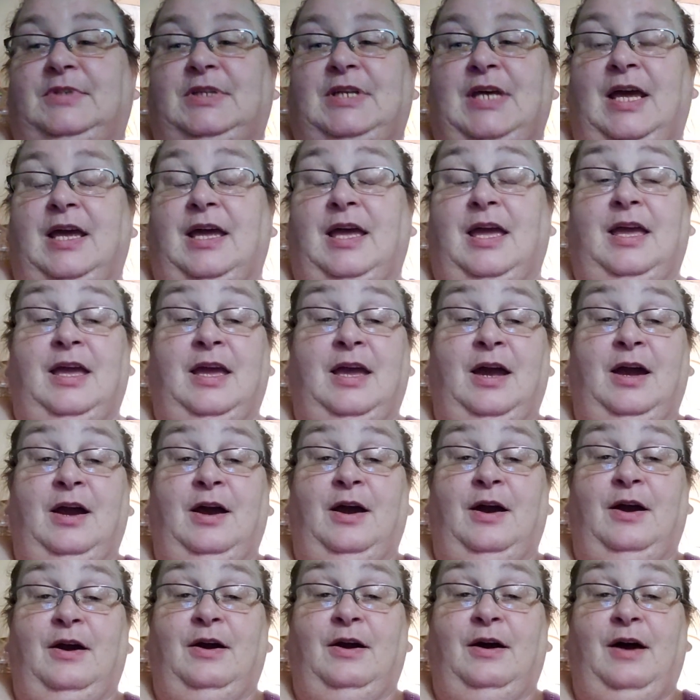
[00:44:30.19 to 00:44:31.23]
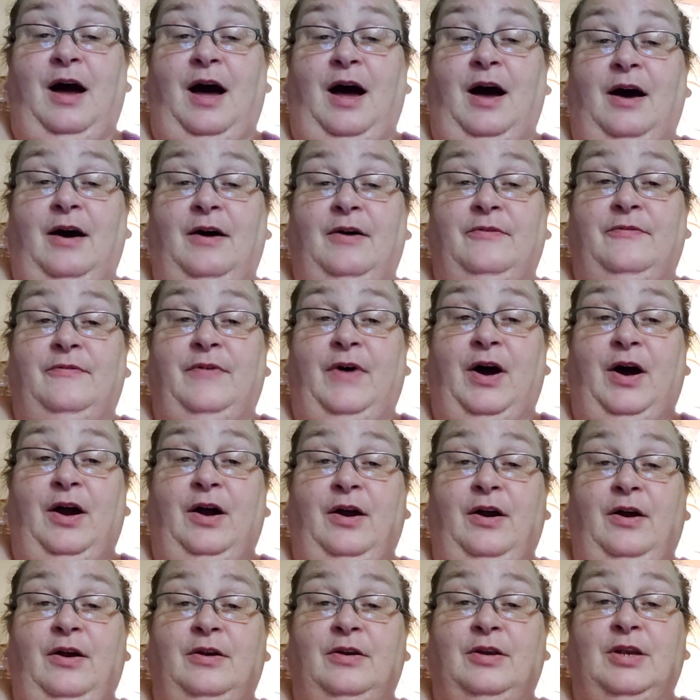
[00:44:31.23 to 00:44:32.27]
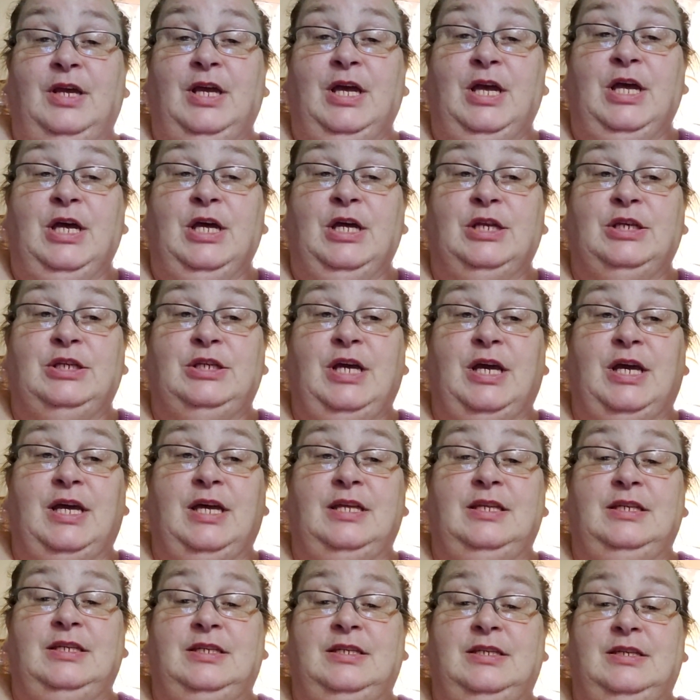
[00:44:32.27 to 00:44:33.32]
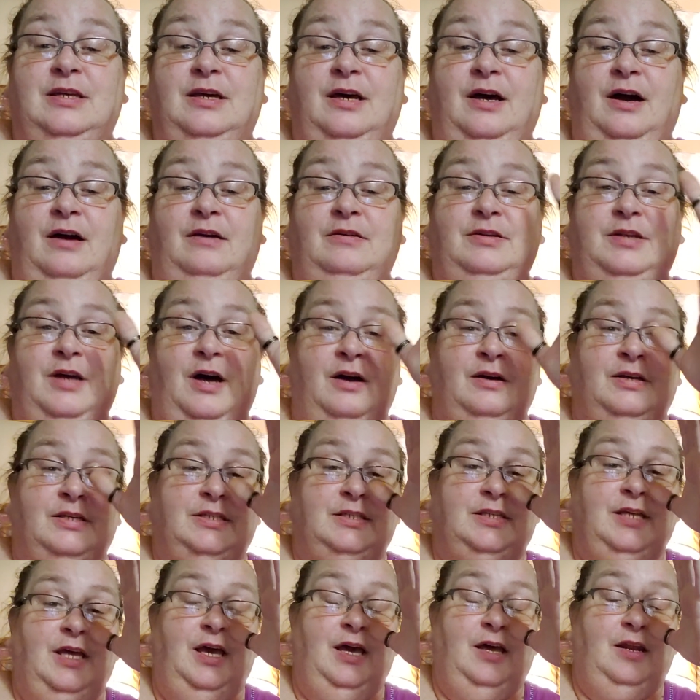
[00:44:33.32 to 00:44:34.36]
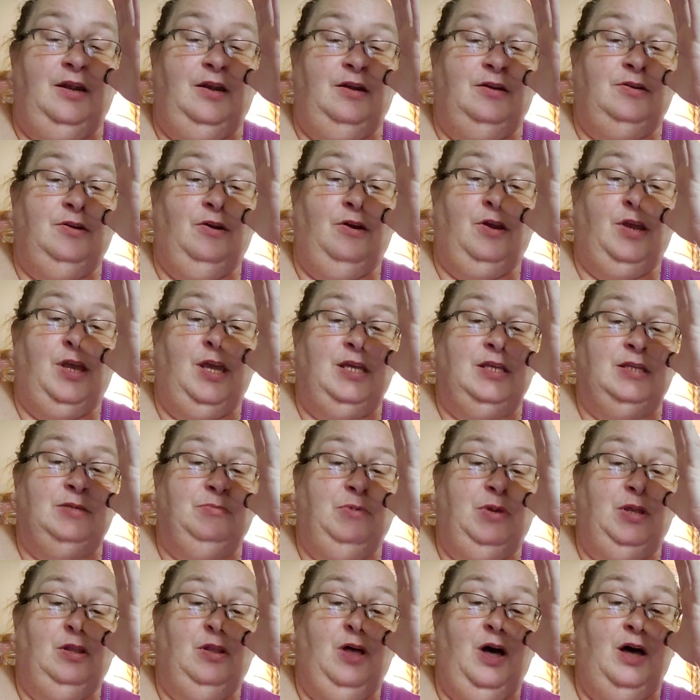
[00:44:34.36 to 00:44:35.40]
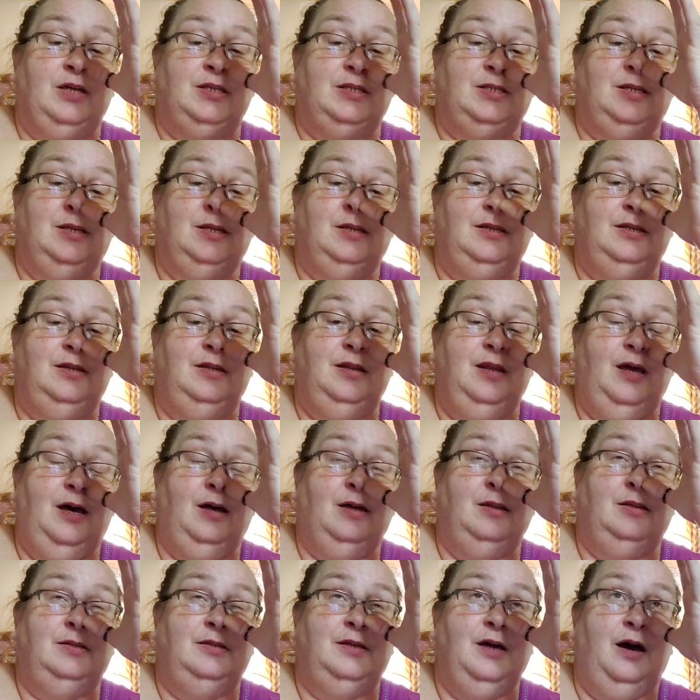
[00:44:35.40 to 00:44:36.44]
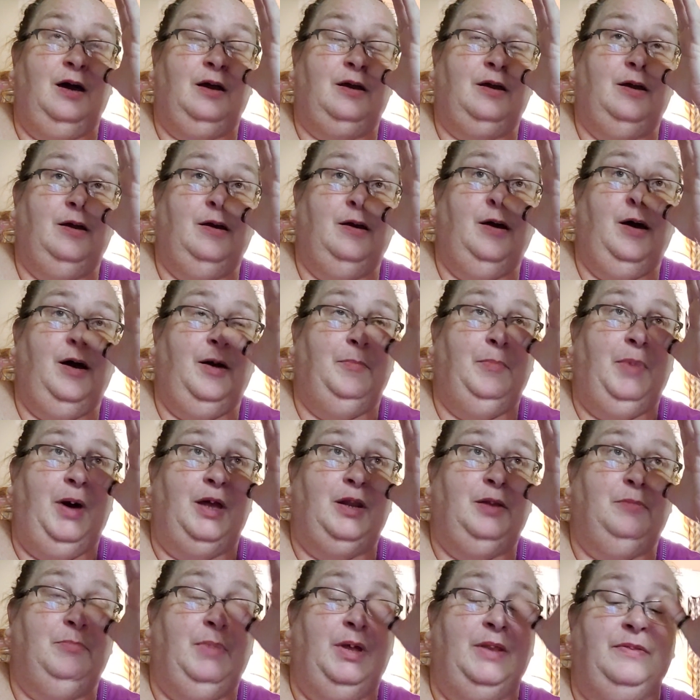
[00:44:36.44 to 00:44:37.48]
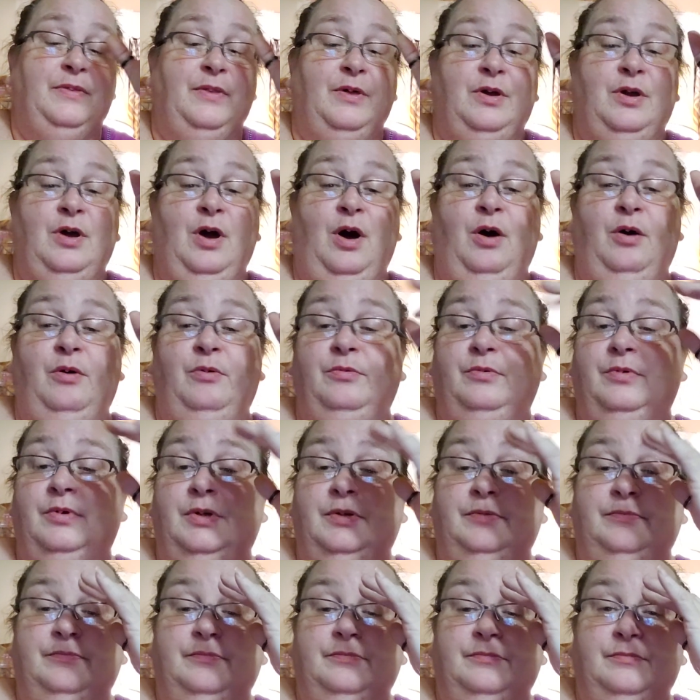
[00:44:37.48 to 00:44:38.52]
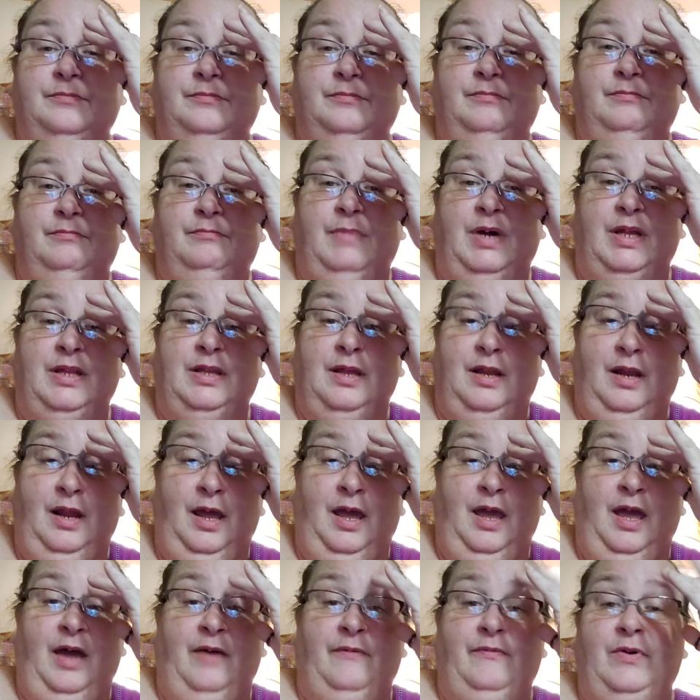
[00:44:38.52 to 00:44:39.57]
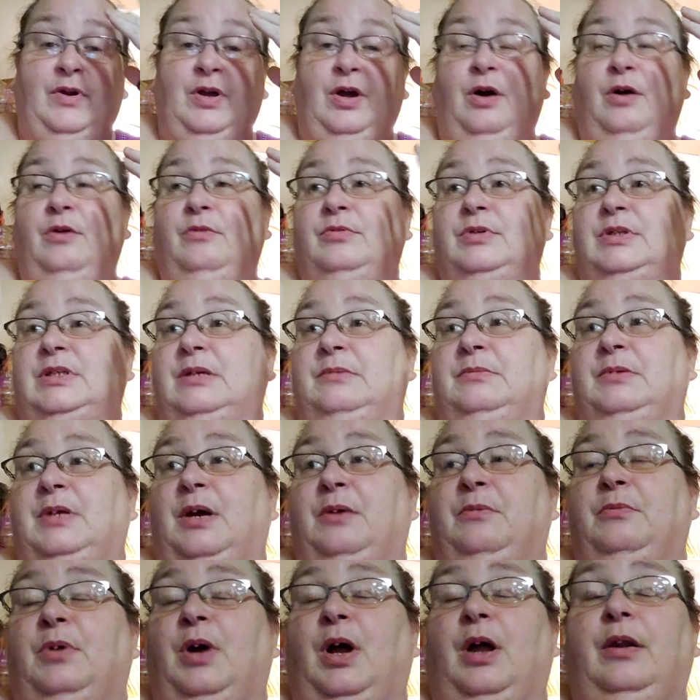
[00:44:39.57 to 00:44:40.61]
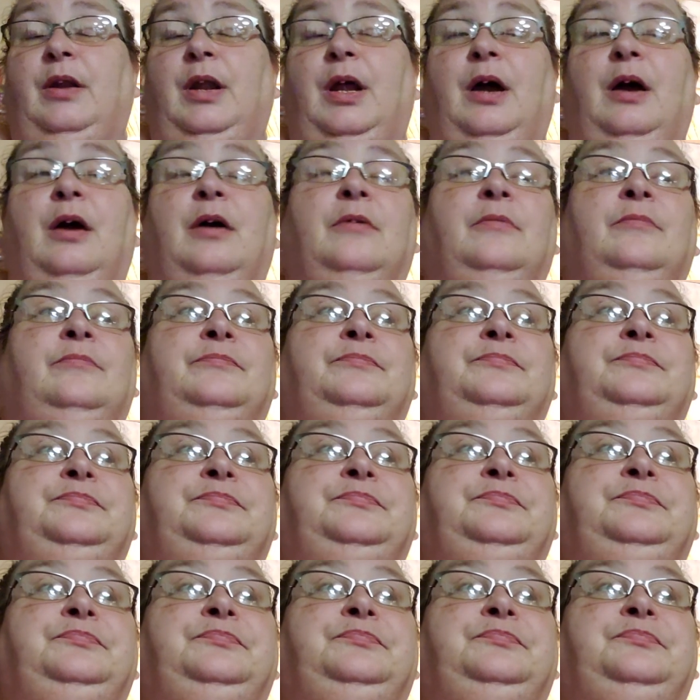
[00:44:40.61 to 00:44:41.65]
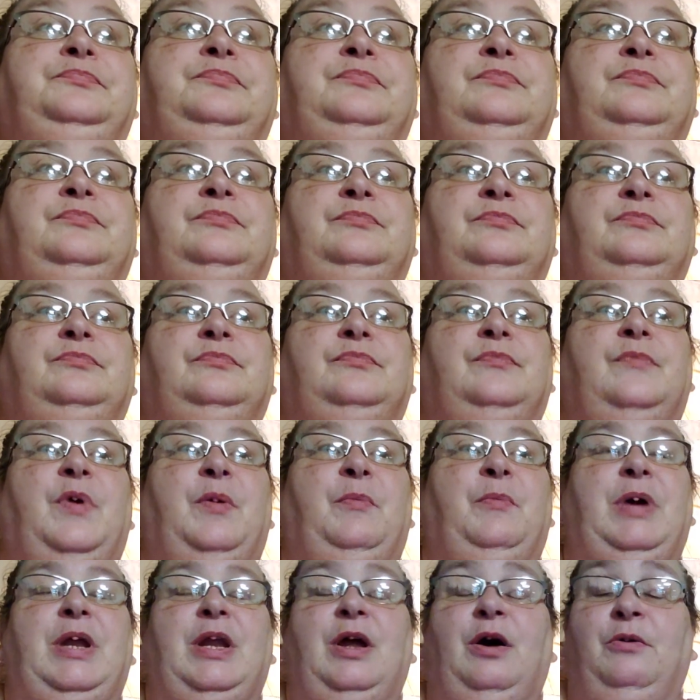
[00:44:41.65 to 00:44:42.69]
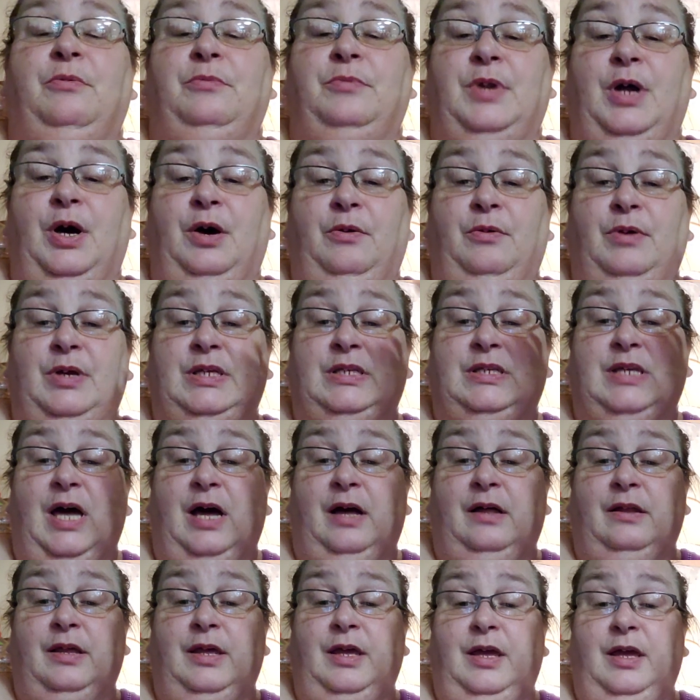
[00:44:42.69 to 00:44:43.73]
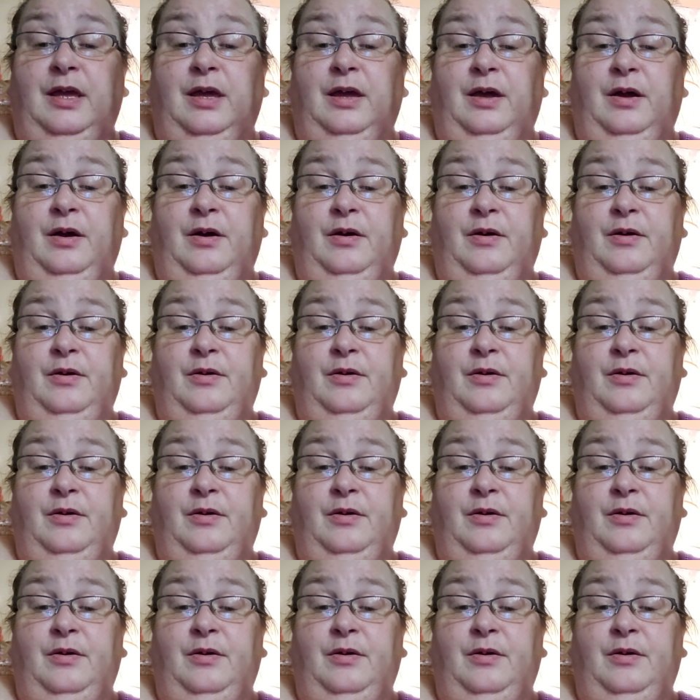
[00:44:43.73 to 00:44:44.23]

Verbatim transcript: taking care of our chickens, our ducks, and our turkeys. We lost a, a duck about a month ago, month and a half ago, sometime around there. We don't know exactly